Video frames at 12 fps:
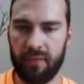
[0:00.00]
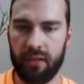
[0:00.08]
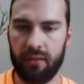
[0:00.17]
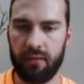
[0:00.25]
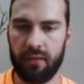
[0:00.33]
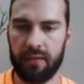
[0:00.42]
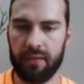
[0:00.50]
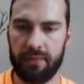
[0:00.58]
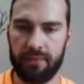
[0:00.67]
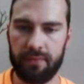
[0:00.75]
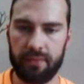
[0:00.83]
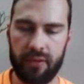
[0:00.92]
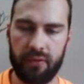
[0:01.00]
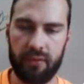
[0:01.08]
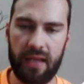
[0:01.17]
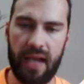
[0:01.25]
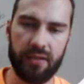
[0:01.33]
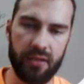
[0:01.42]
There it is. So you
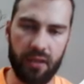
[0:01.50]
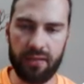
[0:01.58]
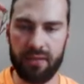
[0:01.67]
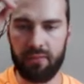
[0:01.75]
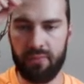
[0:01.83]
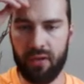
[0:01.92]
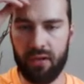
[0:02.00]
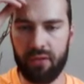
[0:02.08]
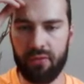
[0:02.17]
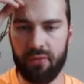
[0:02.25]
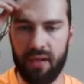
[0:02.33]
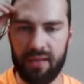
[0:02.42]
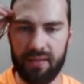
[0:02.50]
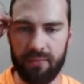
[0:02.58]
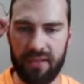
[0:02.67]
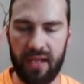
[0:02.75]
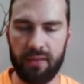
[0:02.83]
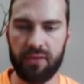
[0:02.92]
latch onto the bar, create some
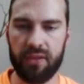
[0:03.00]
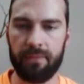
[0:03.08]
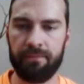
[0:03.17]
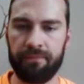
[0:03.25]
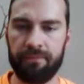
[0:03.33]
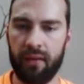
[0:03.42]
tension.